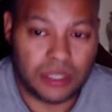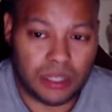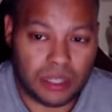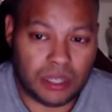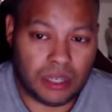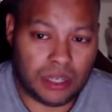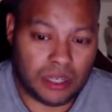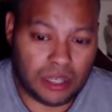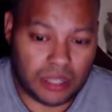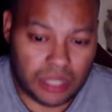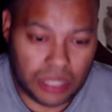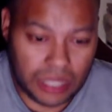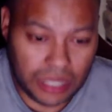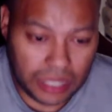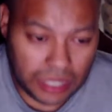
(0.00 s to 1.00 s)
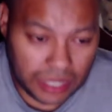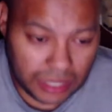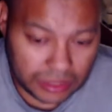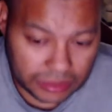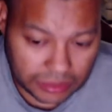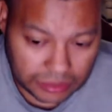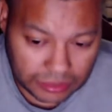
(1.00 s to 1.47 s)
Uh,
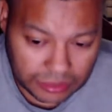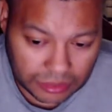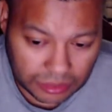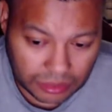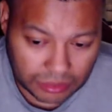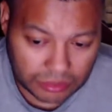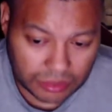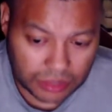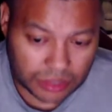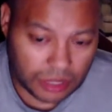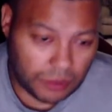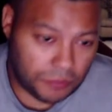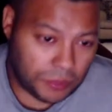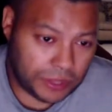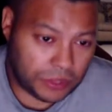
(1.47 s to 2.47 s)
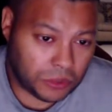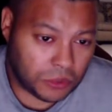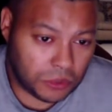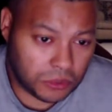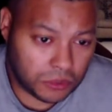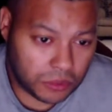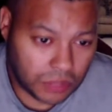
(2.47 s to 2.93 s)
and you know, it's gonna be pretty
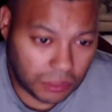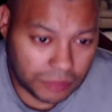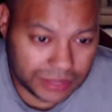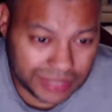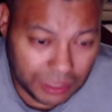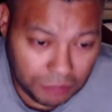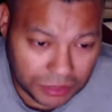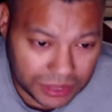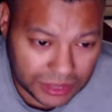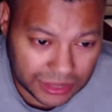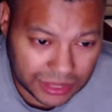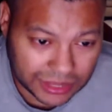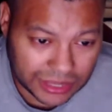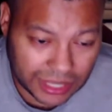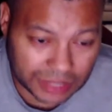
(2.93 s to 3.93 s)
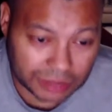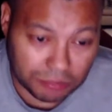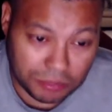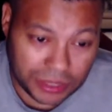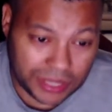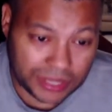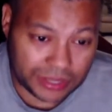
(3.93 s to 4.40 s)
cool. I mean, 10% discount's
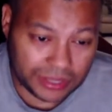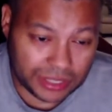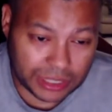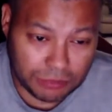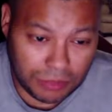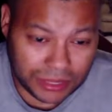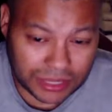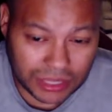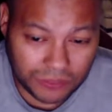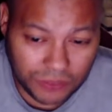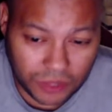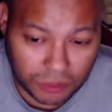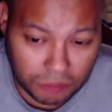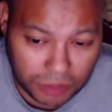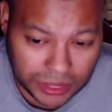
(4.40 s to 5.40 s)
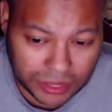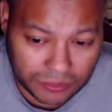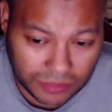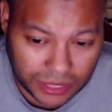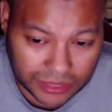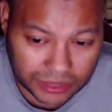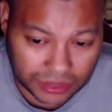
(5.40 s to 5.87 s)
big, especially if you're a big
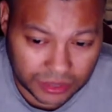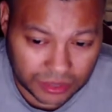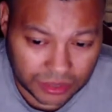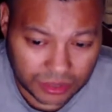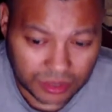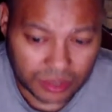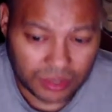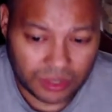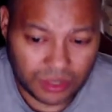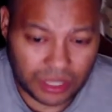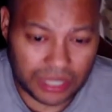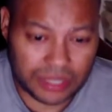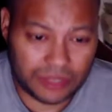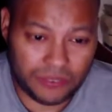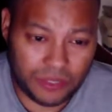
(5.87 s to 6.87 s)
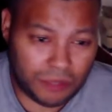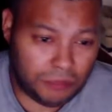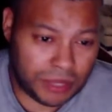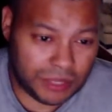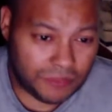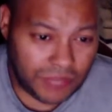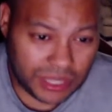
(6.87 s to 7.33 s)
investor, right? If you're a
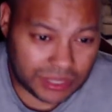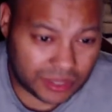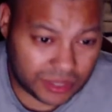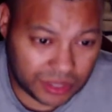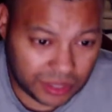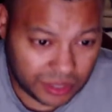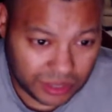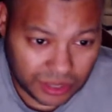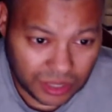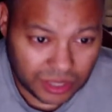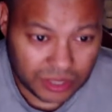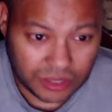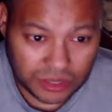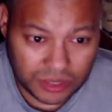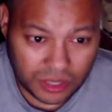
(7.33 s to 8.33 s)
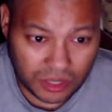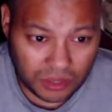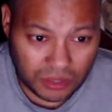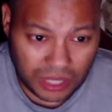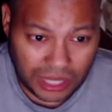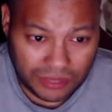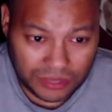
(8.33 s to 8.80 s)
big investor, you
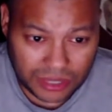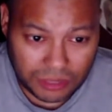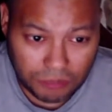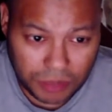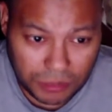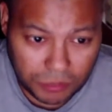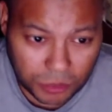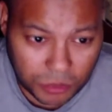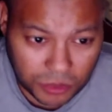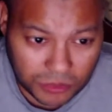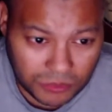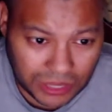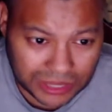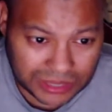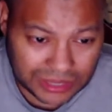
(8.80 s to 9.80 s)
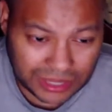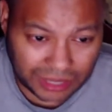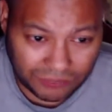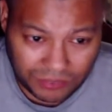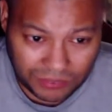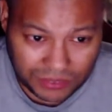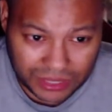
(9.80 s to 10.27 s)
know, I've seen people who invested
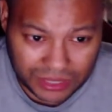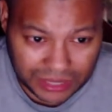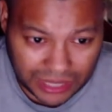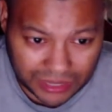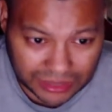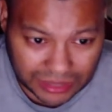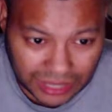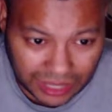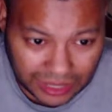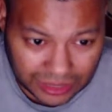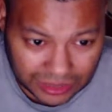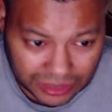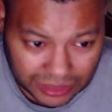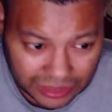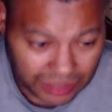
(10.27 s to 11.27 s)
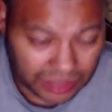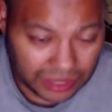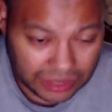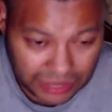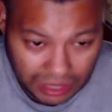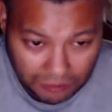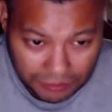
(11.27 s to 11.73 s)
like $15,000.
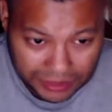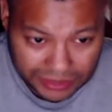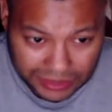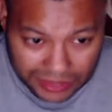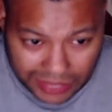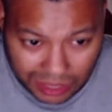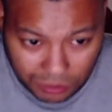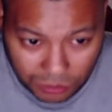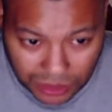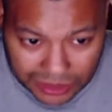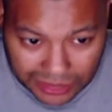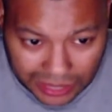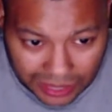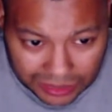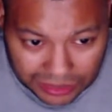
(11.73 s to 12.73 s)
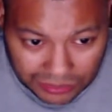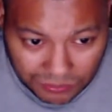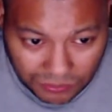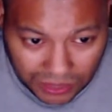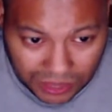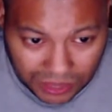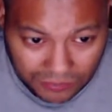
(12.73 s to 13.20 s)
That means they got
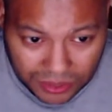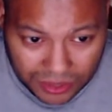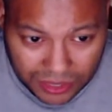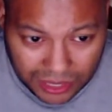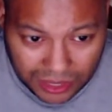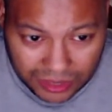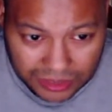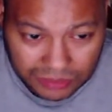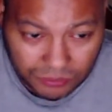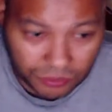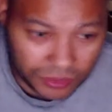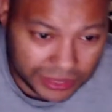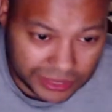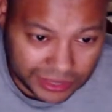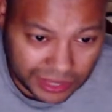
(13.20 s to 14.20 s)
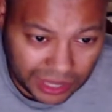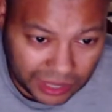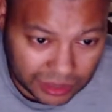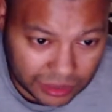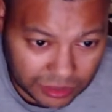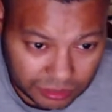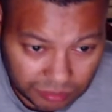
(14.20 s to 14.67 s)
$1,500 in free
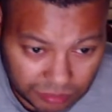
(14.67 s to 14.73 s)
stock.